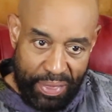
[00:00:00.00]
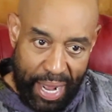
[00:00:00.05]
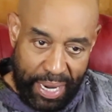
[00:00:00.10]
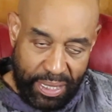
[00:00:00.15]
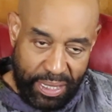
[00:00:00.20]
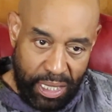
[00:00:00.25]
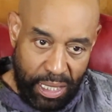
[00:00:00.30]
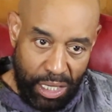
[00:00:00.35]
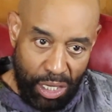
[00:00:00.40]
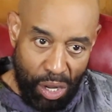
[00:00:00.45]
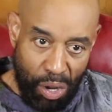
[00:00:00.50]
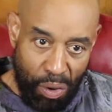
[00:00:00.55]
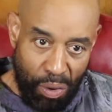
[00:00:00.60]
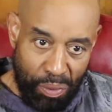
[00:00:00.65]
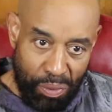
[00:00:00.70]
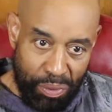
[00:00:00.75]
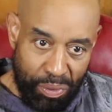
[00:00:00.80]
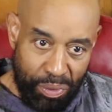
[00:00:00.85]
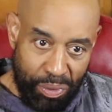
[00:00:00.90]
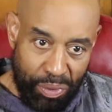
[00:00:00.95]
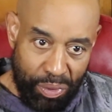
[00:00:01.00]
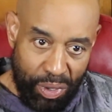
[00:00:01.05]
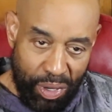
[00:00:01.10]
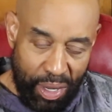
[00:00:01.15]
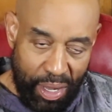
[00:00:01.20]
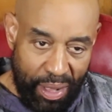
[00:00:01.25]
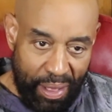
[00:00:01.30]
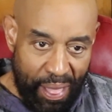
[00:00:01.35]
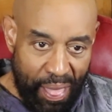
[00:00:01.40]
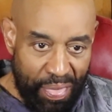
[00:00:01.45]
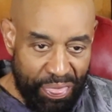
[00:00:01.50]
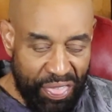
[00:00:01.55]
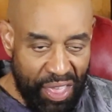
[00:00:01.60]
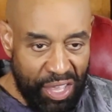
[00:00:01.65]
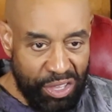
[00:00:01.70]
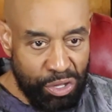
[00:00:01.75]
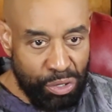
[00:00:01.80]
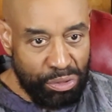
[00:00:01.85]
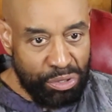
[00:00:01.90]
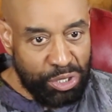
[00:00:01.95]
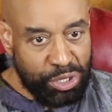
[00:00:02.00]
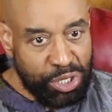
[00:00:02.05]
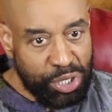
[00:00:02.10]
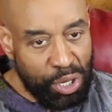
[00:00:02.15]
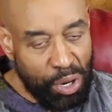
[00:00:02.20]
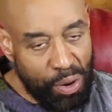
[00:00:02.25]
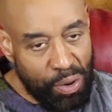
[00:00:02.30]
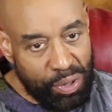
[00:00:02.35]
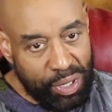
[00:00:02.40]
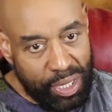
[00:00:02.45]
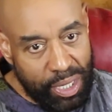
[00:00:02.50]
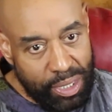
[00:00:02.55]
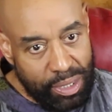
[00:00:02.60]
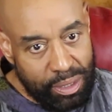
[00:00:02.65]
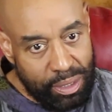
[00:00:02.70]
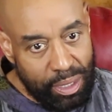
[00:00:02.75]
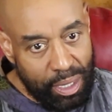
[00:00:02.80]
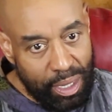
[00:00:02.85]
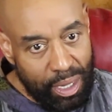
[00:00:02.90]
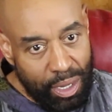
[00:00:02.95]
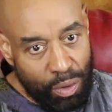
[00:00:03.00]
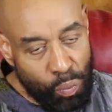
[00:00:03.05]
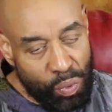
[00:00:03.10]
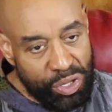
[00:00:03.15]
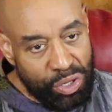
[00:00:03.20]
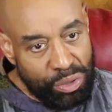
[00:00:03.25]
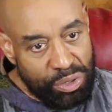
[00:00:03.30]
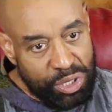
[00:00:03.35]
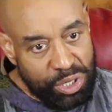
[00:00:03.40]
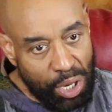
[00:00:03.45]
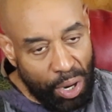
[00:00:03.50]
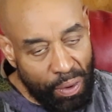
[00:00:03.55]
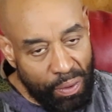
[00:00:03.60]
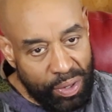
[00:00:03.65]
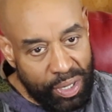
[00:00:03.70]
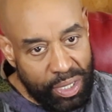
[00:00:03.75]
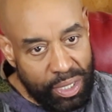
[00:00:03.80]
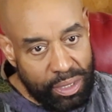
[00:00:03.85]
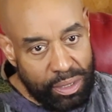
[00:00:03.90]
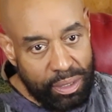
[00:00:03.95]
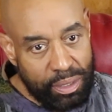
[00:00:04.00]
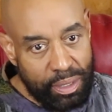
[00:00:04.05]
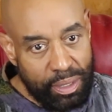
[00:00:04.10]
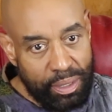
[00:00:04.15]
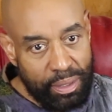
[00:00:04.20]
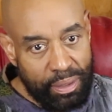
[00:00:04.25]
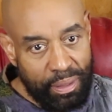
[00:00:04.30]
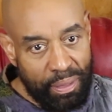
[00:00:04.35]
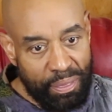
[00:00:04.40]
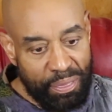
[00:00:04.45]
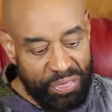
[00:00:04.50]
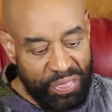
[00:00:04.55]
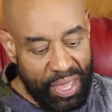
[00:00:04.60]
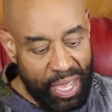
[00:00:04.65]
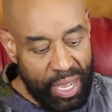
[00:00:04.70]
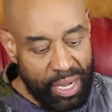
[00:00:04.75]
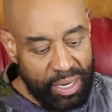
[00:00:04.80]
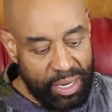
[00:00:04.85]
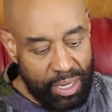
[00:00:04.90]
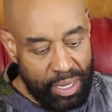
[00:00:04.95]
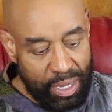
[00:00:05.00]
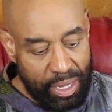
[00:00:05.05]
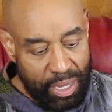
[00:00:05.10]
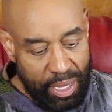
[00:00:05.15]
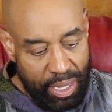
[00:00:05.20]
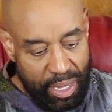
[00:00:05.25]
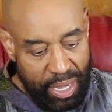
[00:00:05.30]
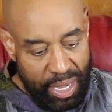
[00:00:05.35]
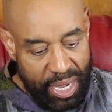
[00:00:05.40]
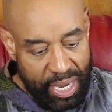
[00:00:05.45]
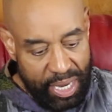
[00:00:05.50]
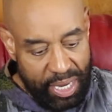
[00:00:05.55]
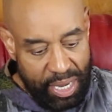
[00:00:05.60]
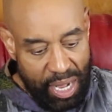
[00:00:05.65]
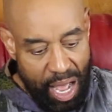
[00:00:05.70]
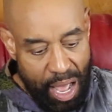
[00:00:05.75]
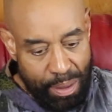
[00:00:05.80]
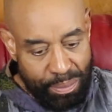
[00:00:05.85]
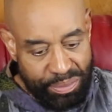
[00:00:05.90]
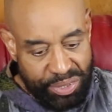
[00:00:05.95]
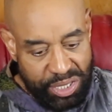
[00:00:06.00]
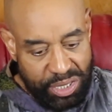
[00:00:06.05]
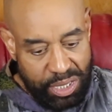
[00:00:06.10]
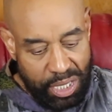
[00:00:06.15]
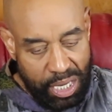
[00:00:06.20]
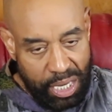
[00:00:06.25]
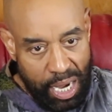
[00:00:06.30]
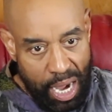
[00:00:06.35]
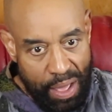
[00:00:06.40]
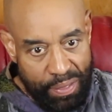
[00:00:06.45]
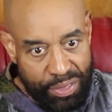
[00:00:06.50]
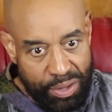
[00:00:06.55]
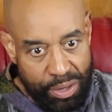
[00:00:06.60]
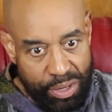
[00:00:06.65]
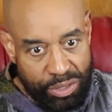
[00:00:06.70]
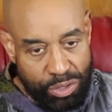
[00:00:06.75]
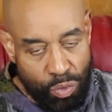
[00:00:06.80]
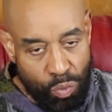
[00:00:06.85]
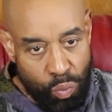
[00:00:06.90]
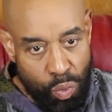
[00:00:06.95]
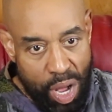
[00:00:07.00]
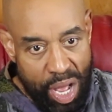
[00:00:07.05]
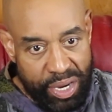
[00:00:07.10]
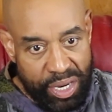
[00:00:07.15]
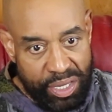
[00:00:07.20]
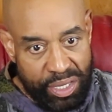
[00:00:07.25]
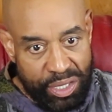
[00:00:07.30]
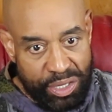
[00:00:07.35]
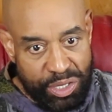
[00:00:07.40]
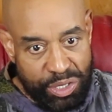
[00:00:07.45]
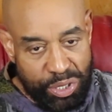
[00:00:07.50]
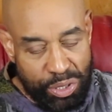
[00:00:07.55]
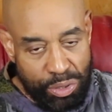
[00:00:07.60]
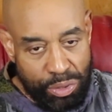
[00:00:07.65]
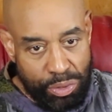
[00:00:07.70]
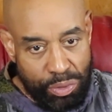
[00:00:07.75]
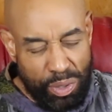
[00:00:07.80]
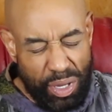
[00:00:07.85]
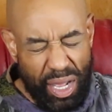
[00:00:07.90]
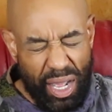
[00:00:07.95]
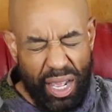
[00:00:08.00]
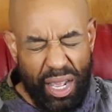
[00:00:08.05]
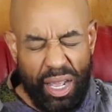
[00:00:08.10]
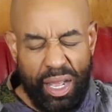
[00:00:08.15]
that keyhole. Then you turn it. When you turn it, then it comes together, the 1 and the 2,